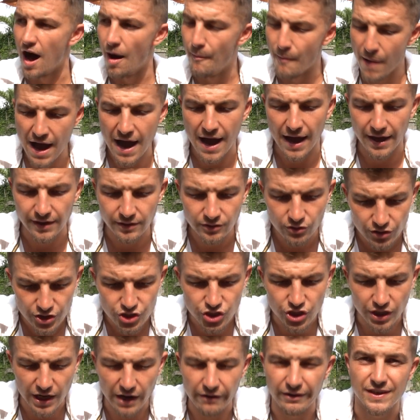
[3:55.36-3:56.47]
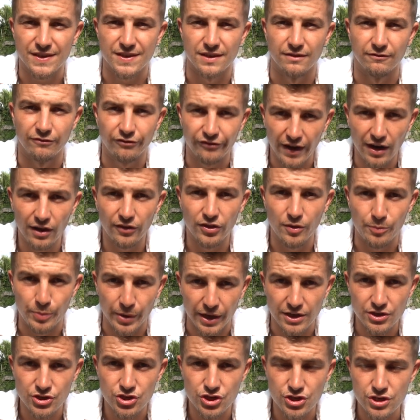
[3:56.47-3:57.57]
A man, Christian Eriksen, fell on the
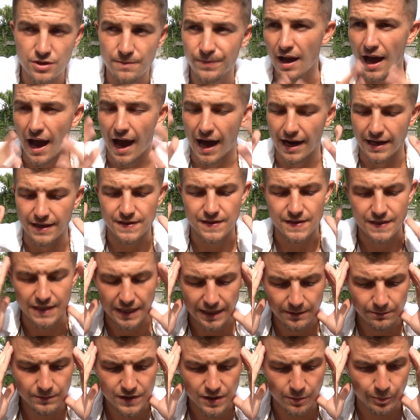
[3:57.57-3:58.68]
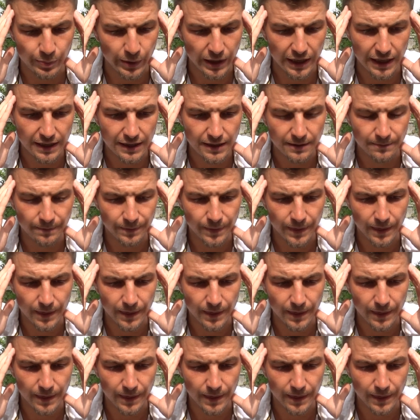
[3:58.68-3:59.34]
pitch, and it seemed to be,